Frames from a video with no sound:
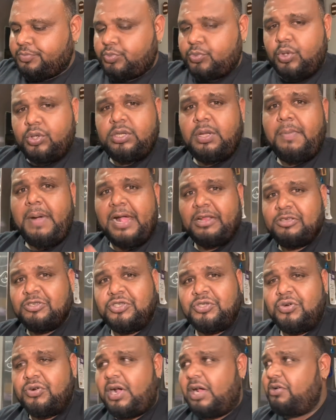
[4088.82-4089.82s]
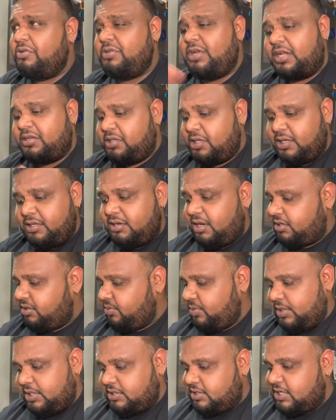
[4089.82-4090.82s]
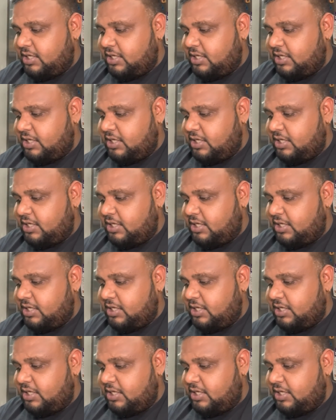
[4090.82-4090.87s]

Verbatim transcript: No tomato choke and nothing, nothing like this.